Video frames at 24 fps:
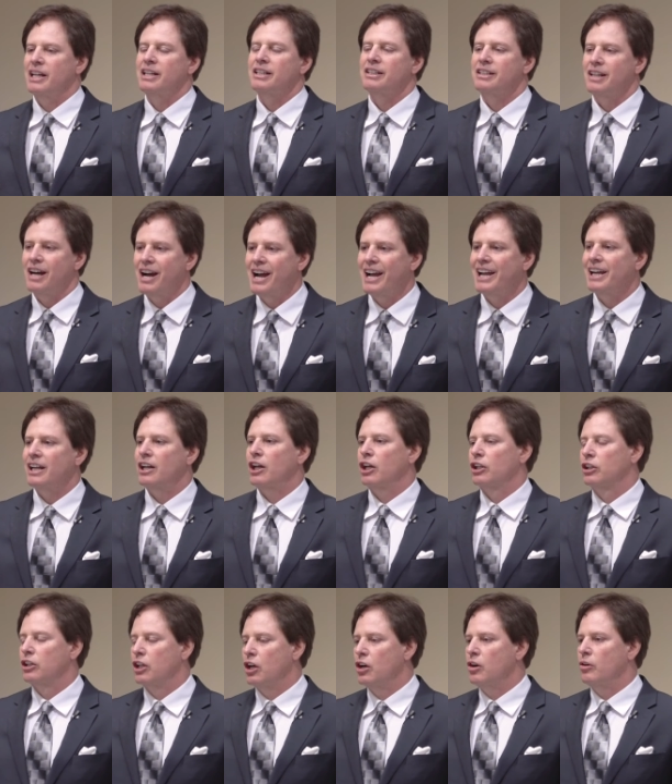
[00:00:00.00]
and diet
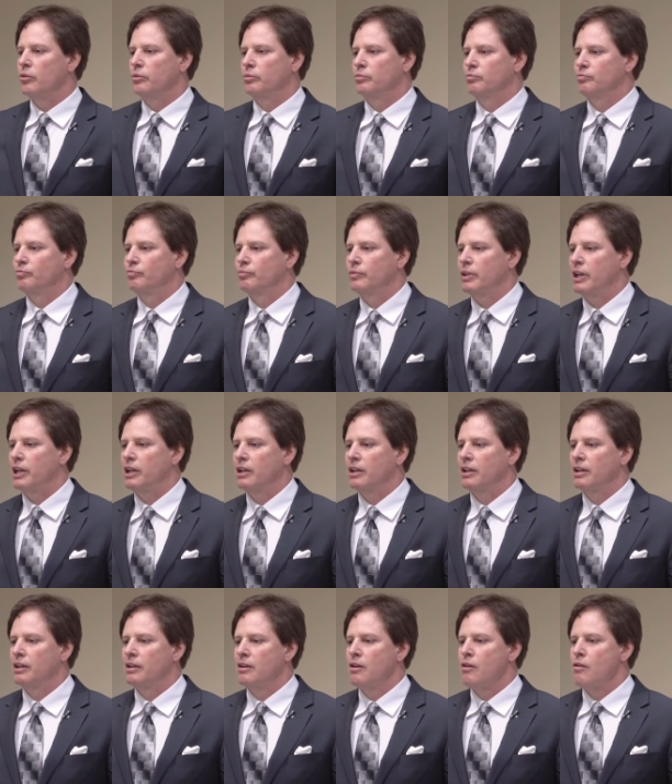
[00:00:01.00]
alone?
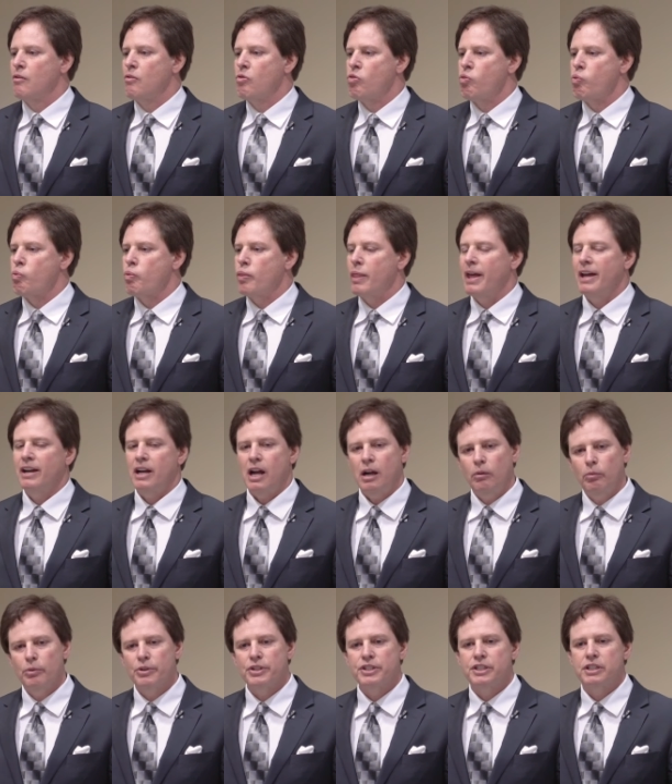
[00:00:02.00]
And
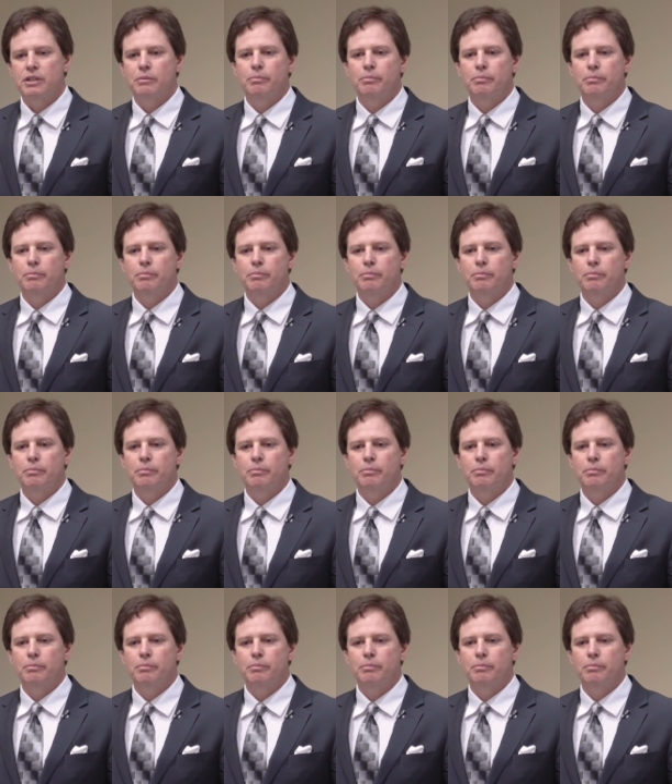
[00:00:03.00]
I will